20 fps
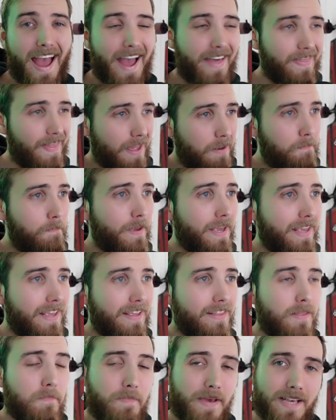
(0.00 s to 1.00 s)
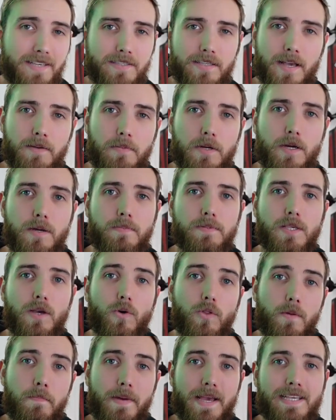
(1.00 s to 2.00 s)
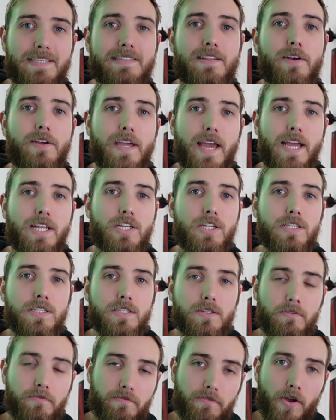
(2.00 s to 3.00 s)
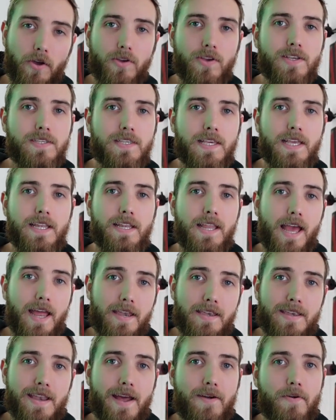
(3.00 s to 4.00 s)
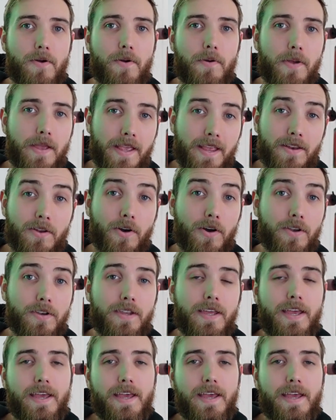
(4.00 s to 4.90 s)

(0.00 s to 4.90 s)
and then picking the best suburbs or the best locations to focus in and narrow in on